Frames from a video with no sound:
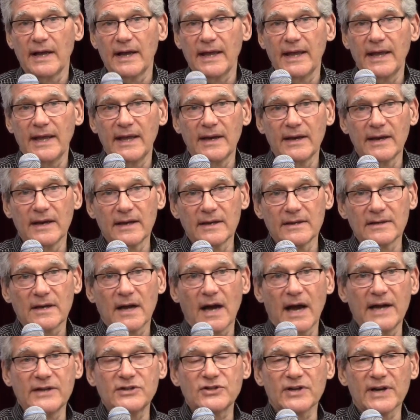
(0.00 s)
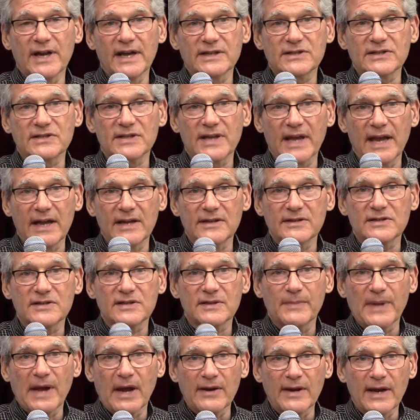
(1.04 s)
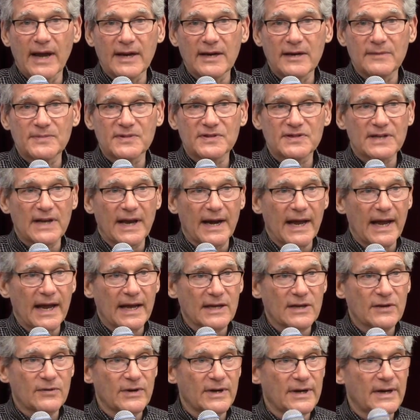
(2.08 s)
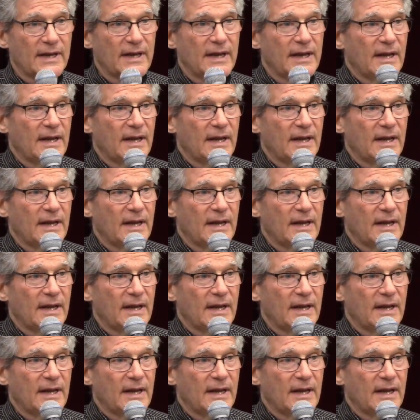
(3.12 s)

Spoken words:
In IGeneX's hands, it's about 90% accurate.